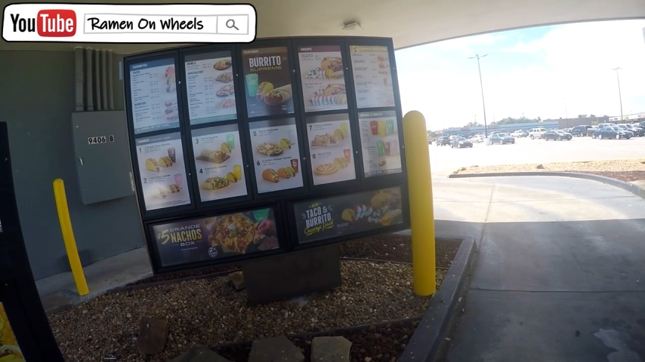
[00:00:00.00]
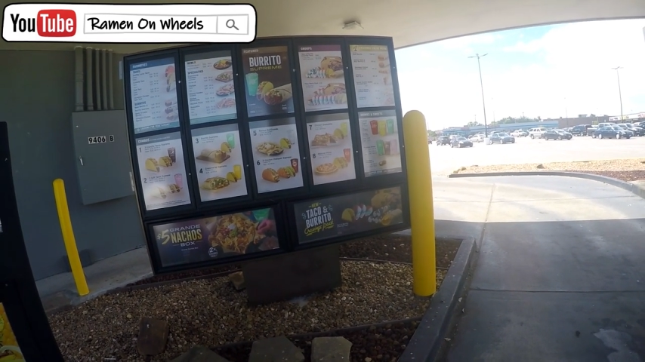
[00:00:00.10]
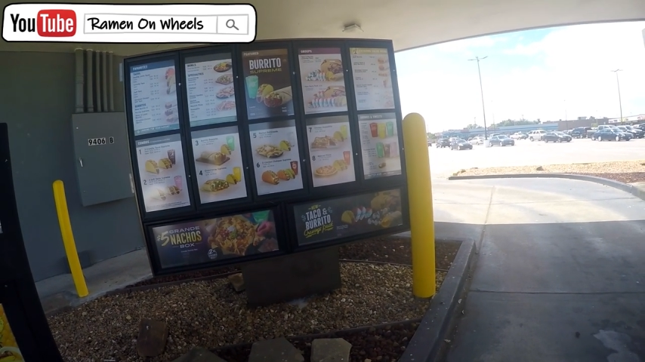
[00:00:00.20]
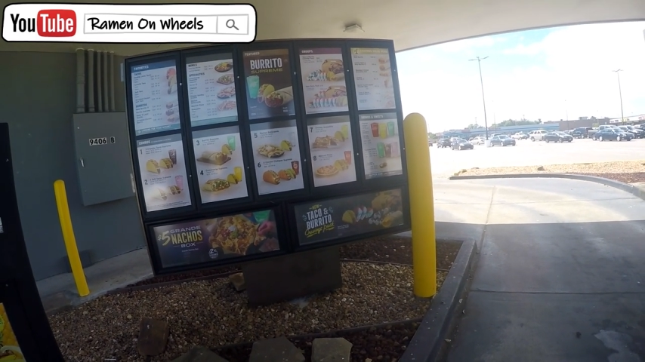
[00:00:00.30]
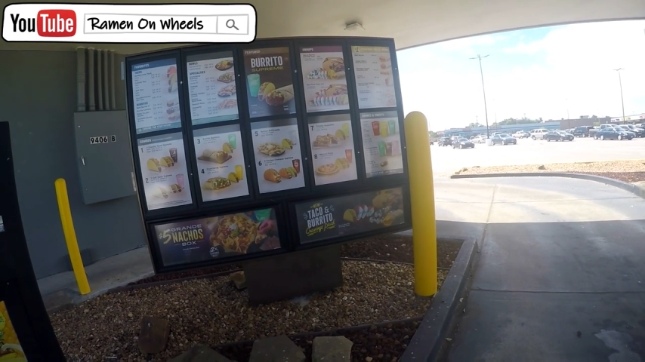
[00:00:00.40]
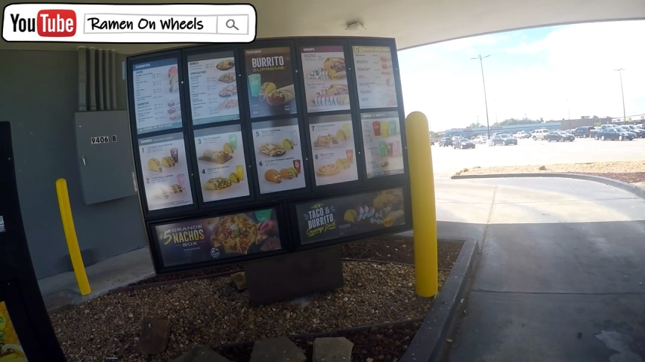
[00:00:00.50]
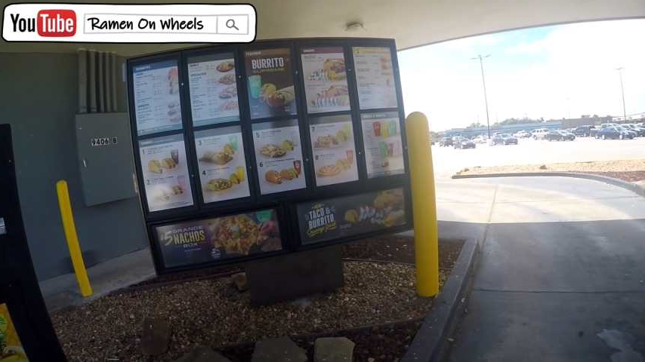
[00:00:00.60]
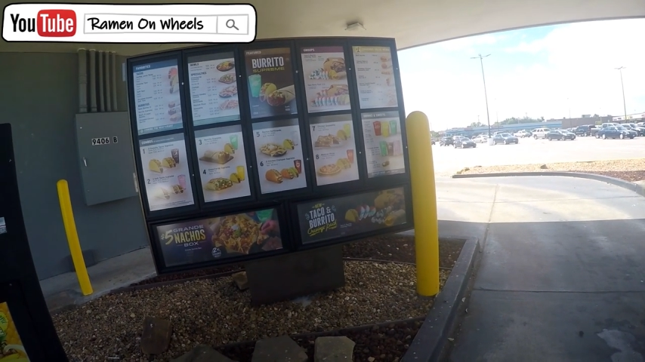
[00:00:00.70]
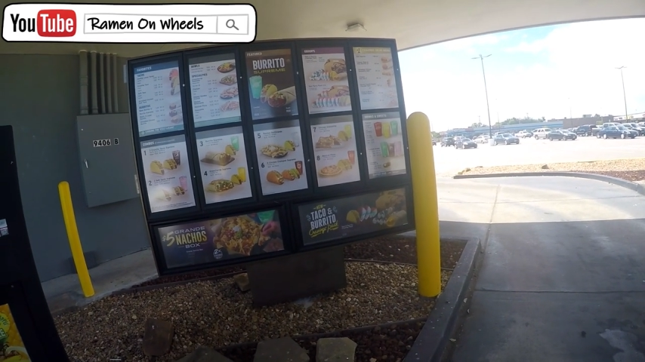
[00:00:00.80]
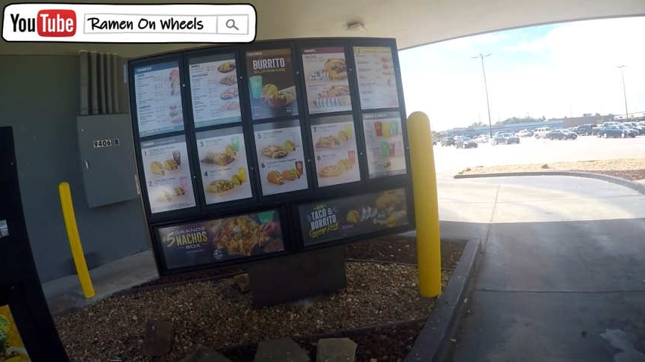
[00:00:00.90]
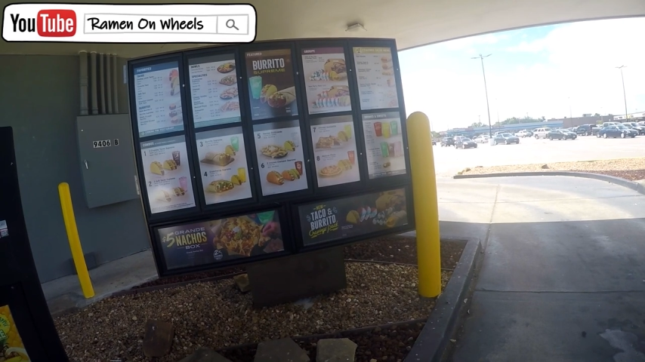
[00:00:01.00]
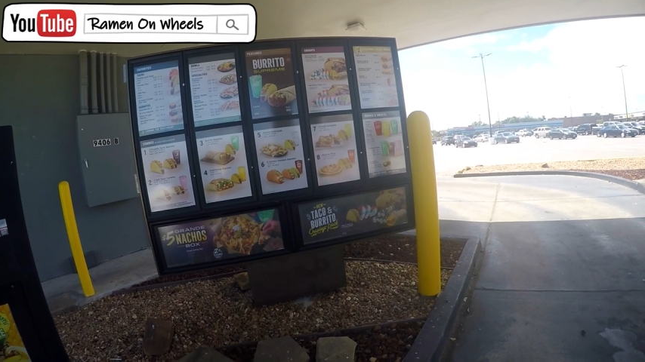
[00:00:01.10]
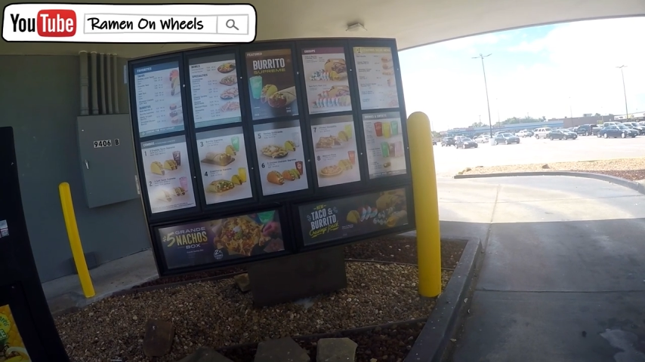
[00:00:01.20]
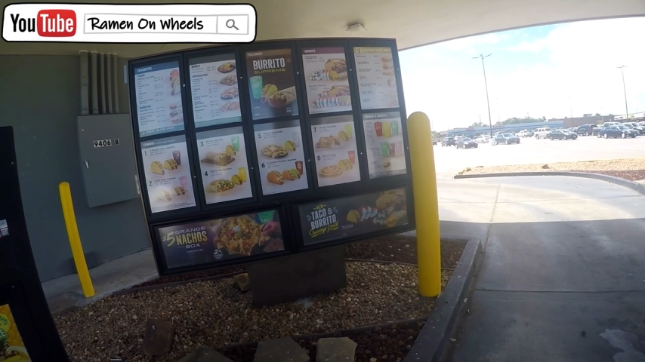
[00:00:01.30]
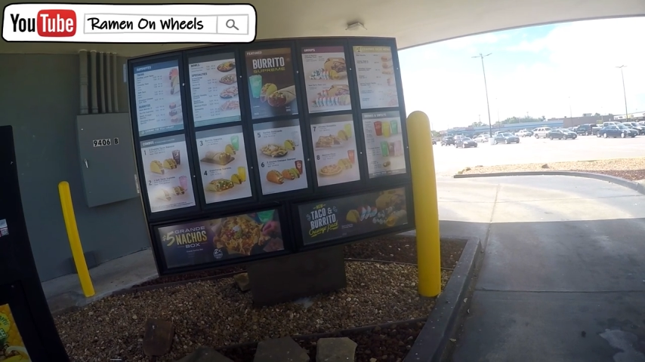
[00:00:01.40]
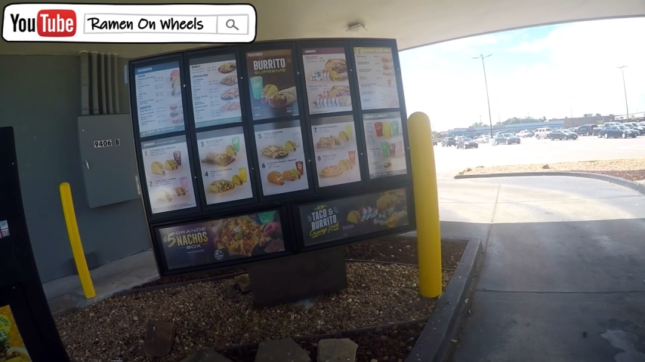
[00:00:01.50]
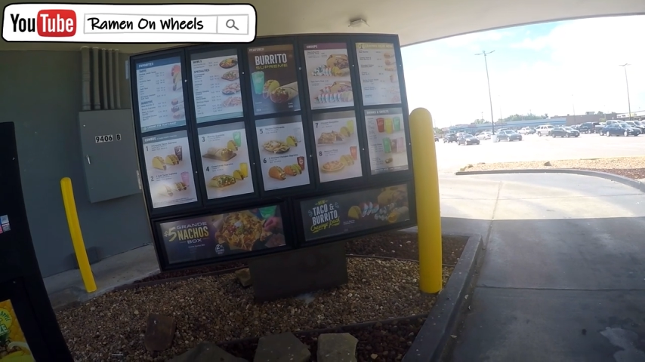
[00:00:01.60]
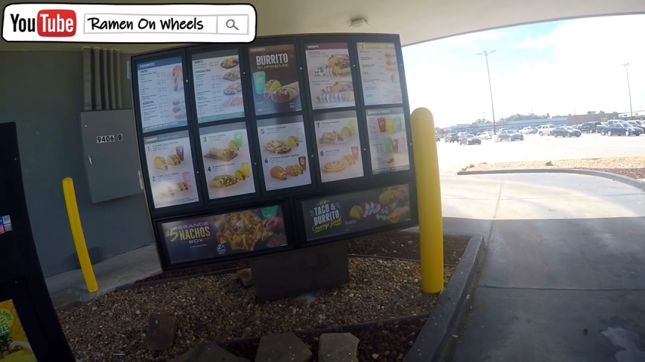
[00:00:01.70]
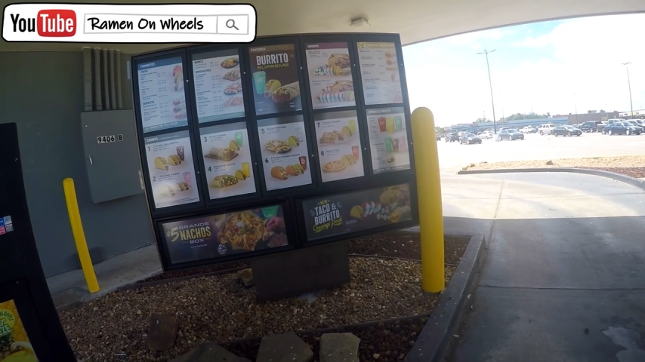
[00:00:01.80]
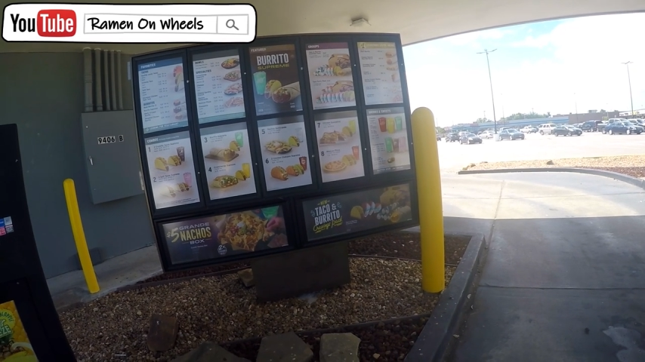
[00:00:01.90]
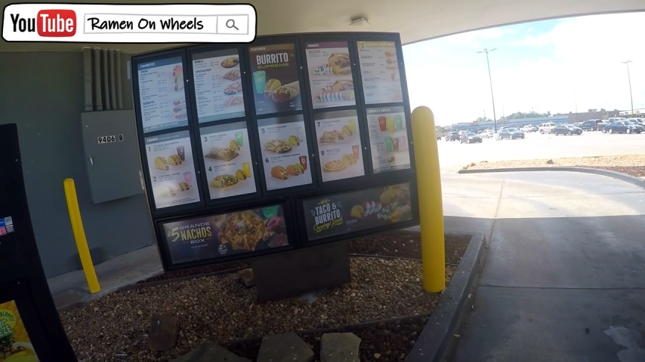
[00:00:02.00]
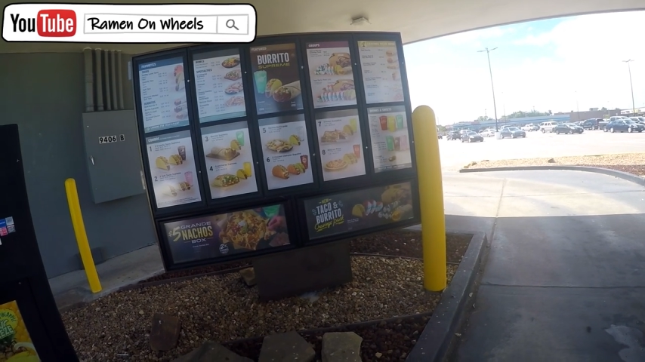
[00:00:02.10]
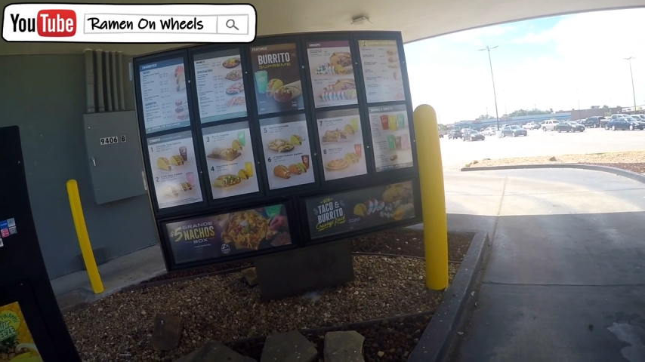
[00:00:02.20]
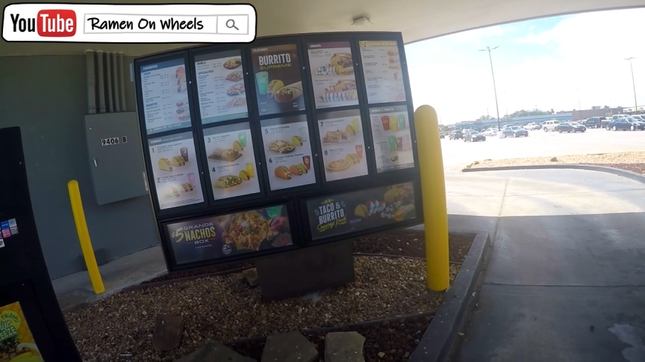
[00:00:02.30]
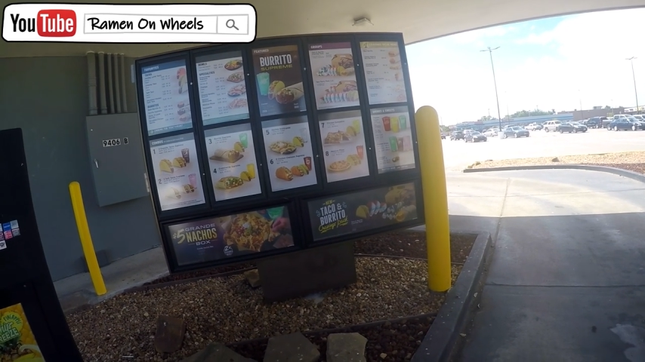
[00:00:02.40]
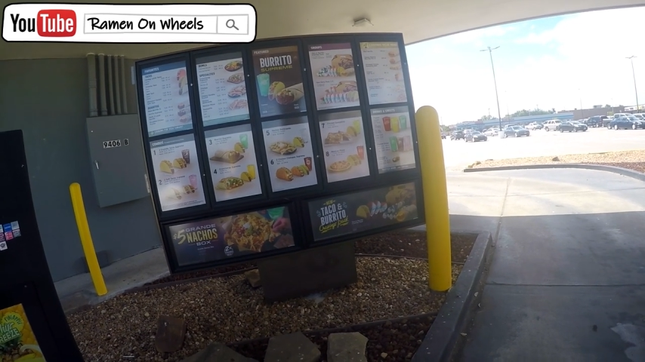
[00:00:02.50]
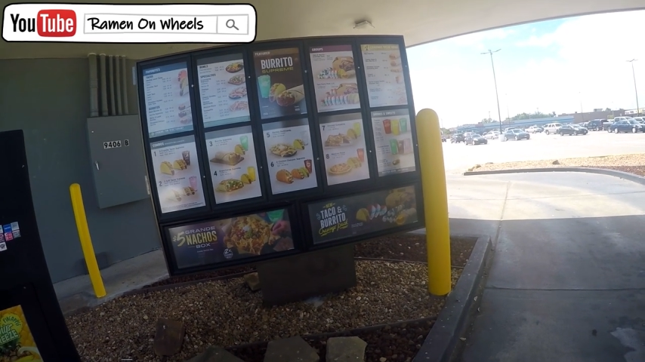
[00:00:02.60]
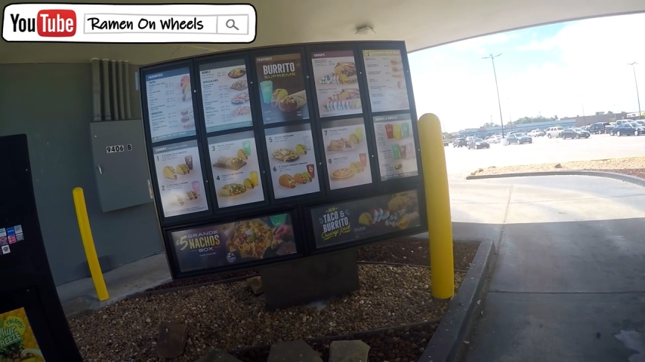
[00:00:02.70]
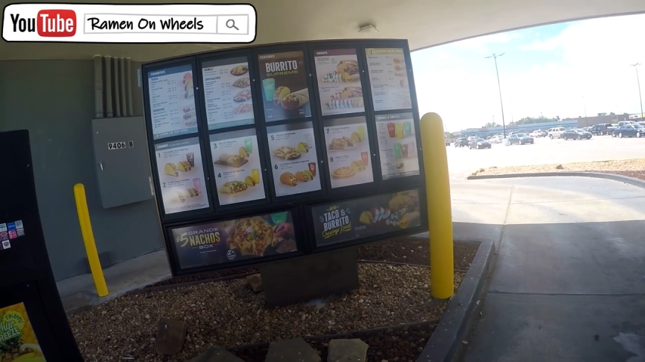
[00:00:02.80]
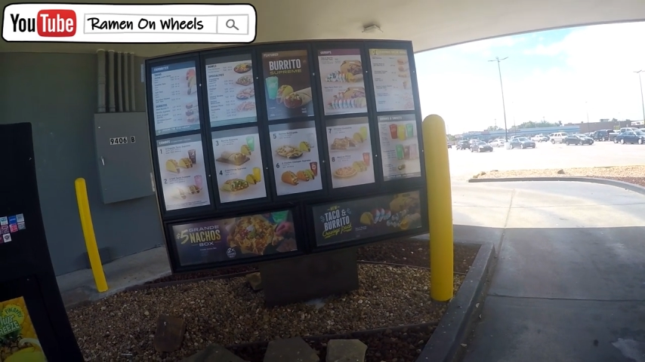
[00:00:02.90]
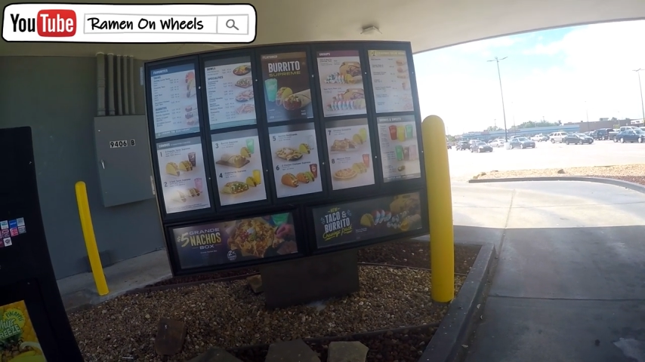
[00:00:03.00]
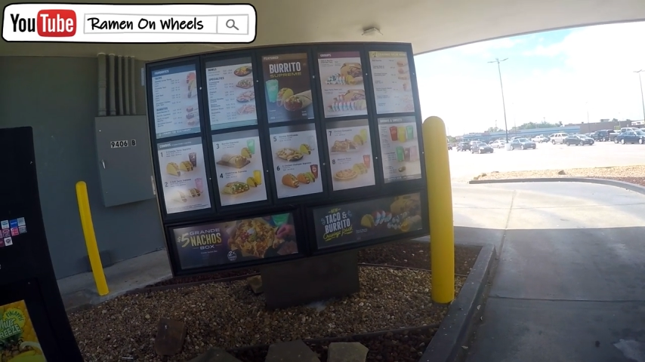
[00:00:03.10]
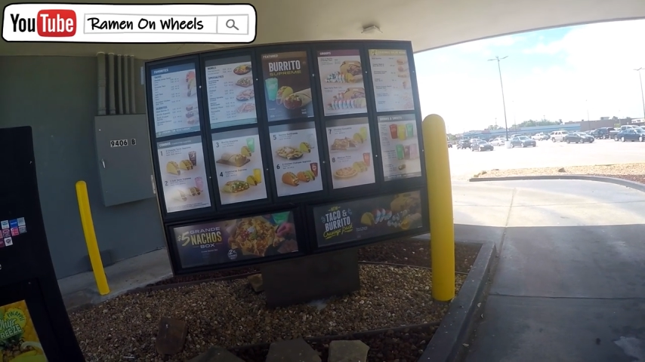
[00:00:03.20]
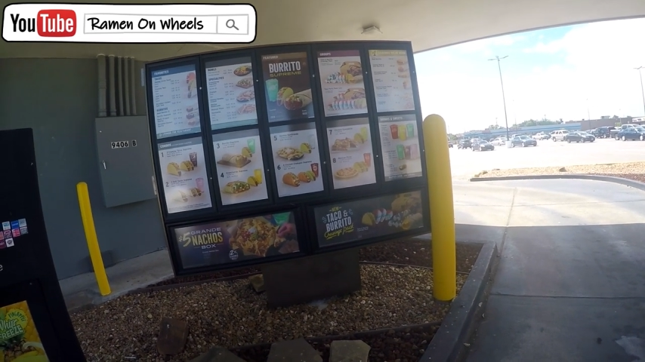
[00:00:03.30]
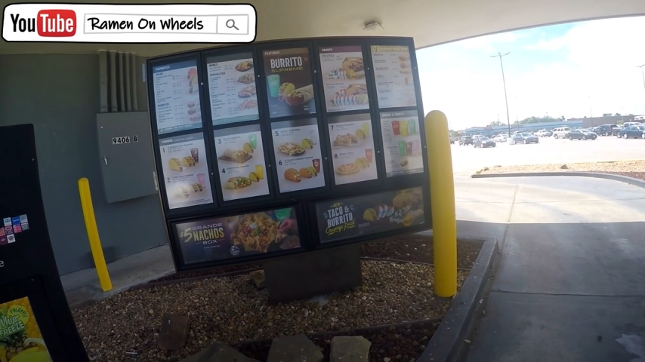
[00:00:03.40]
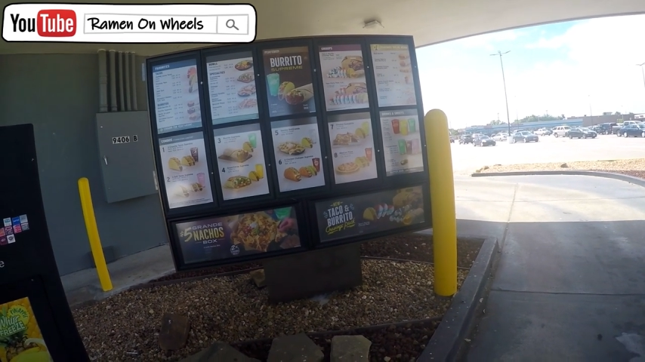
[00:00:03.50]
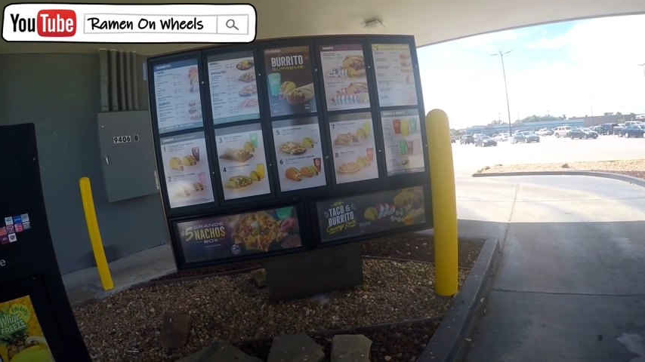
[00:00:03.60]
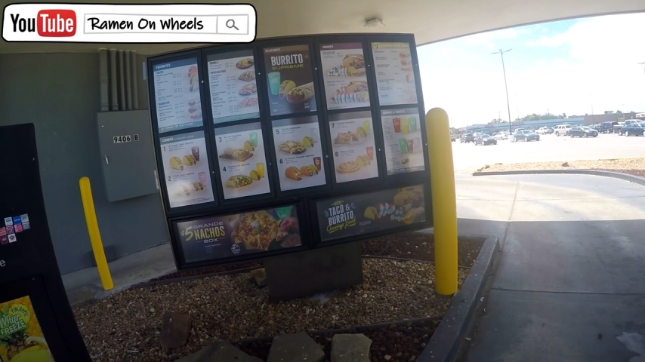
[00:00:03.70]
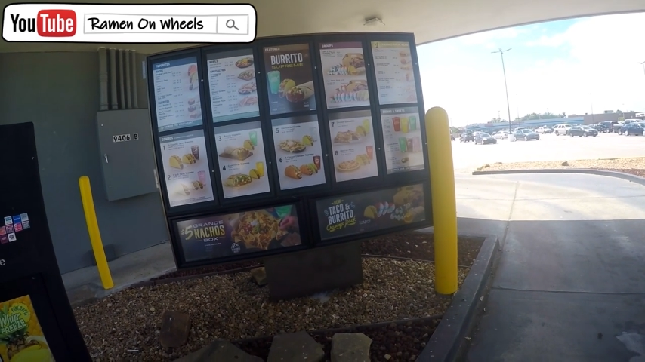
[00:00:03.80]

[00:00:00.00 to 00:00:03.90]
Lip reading: (no speaker visible)